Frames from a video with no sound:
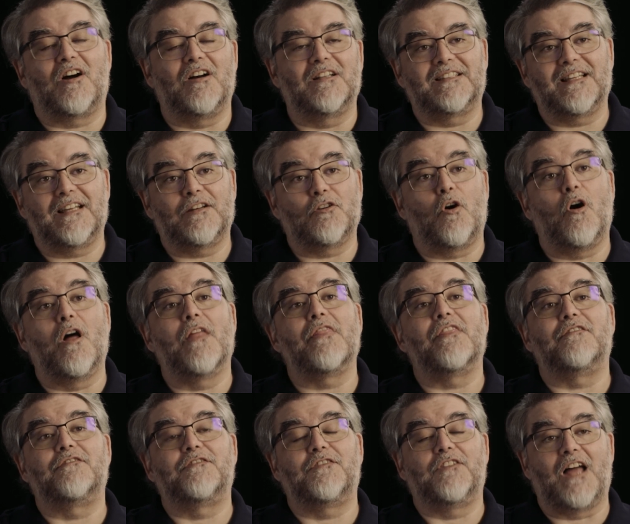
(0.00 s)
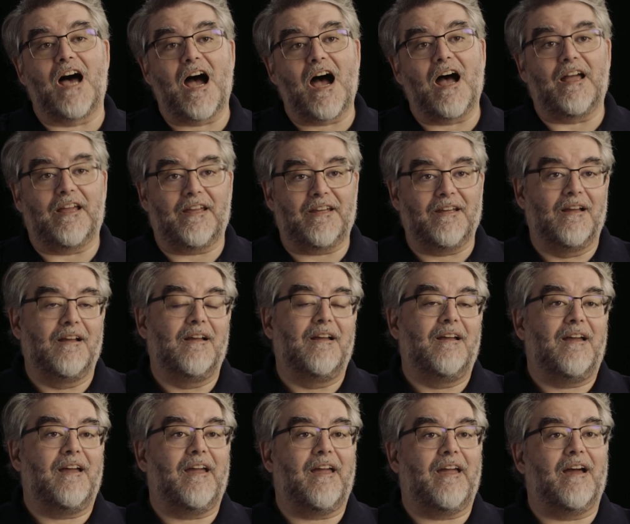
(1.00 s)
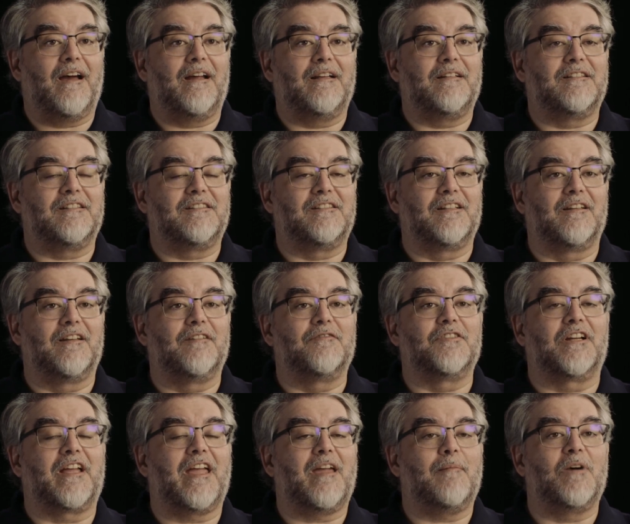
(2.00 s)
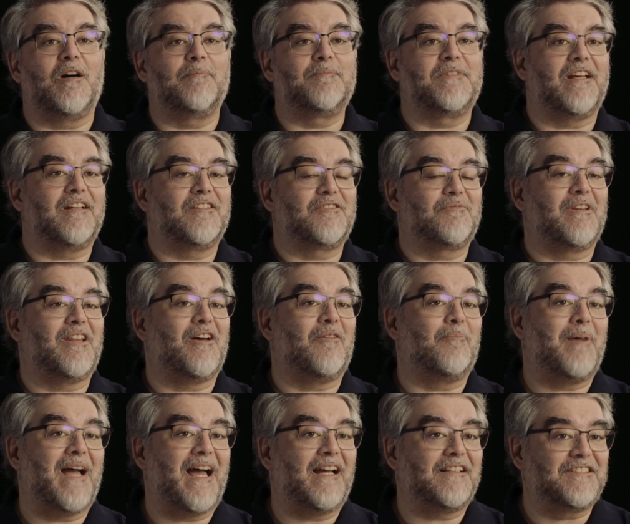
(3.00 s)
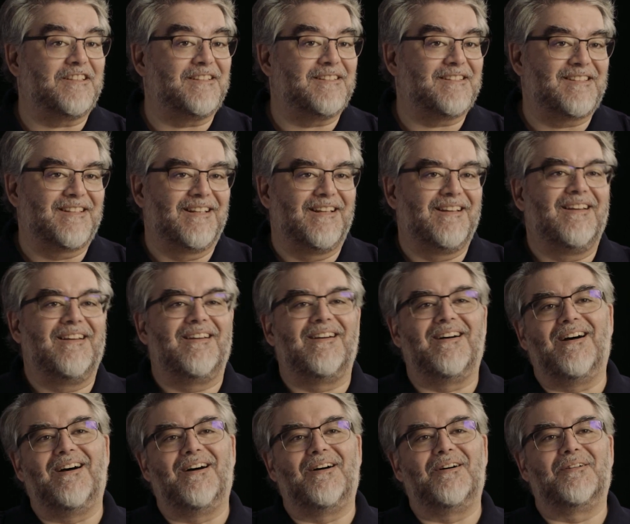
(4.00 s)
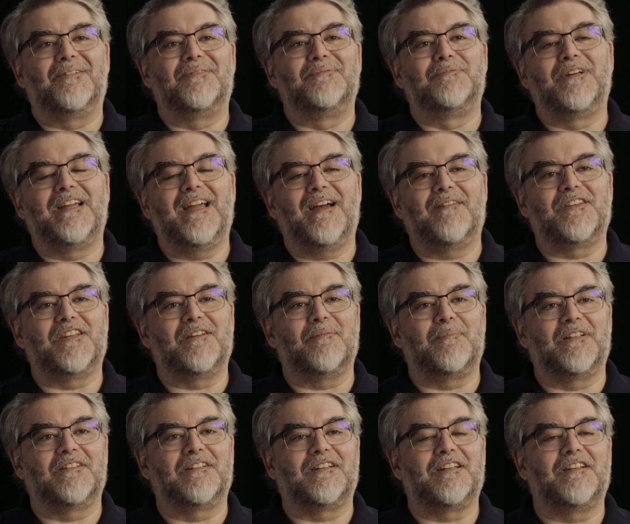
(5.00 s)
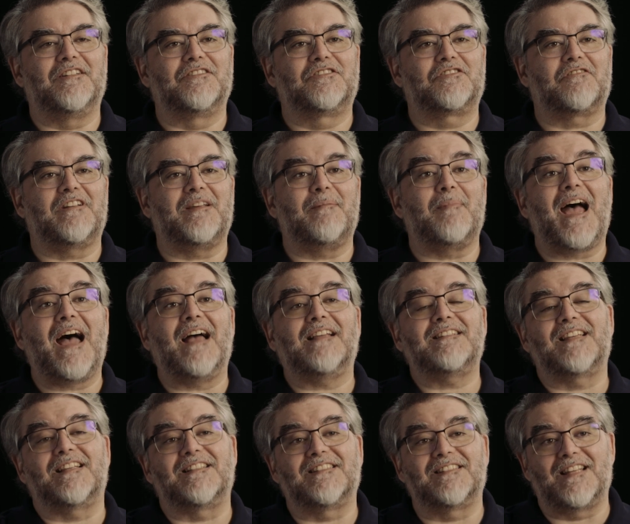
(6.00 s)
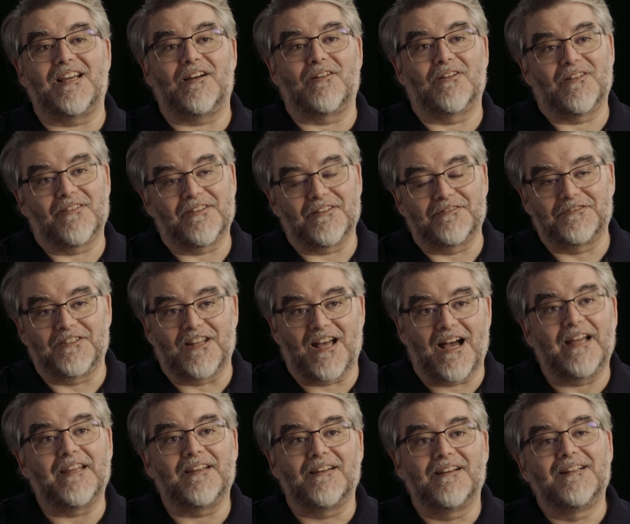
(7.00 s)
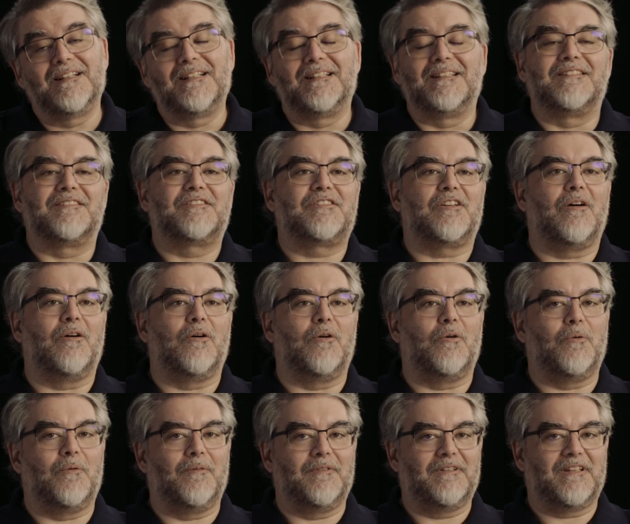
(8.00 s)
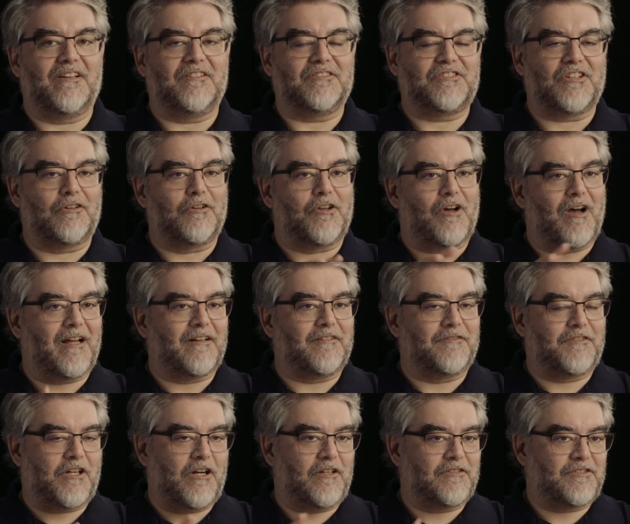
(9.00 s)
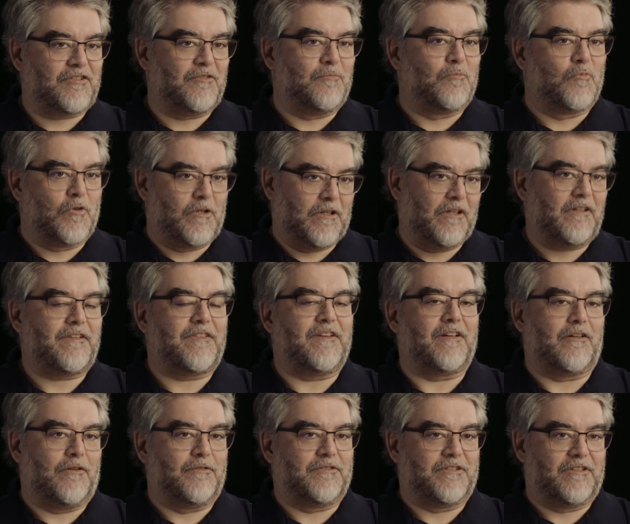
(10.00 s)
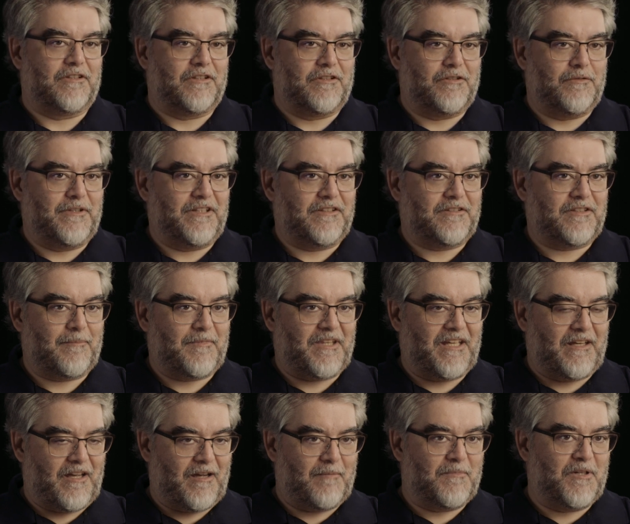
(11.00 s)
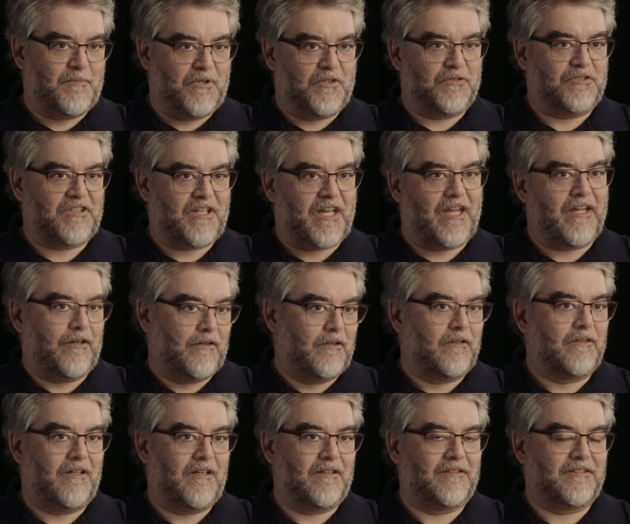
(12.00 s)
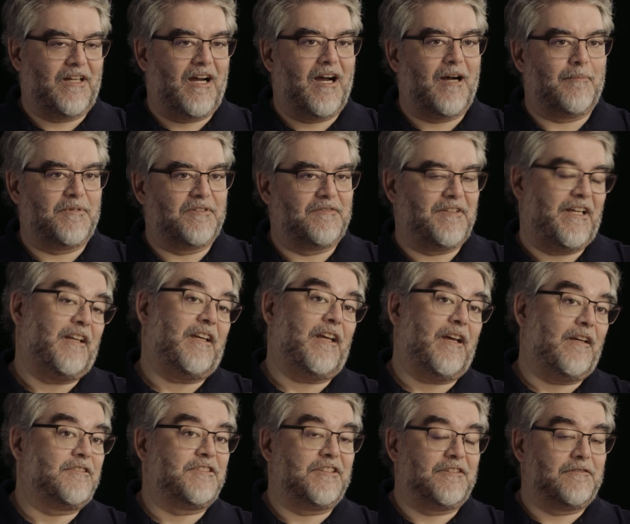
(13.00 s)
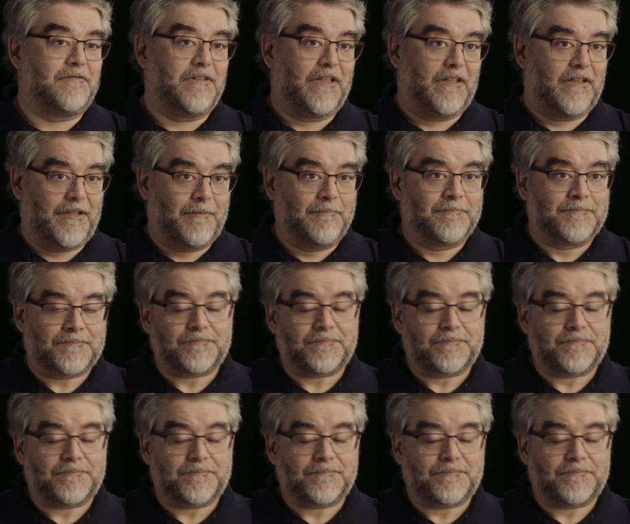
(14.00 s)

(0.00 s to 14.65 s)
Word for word: content on the fly and deliver game updates without patches. Uh, we have the ability to stream assets down on the fly. So there's a lot of custom work that goes into doing something M M O scale on top of any engine, really,